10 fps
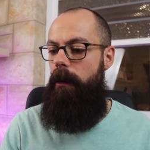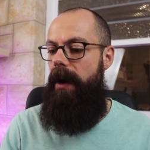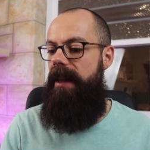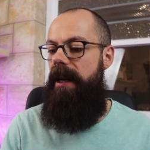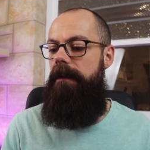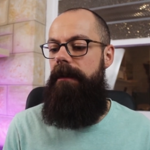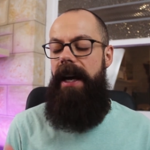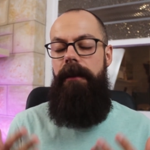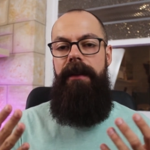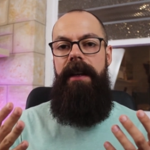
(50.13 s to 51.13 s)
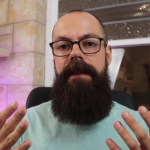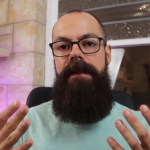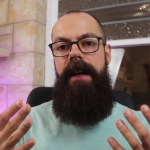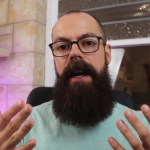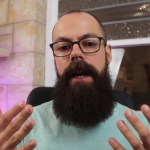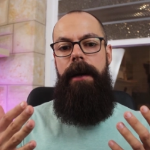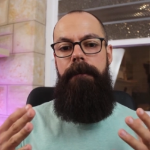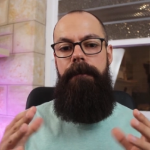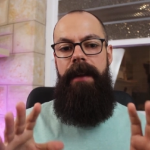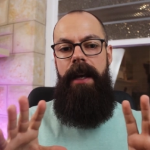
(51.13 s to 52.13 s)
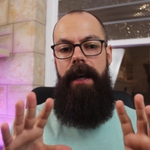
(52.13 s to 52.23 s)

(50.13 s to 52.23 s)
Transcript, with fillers: where they found that um,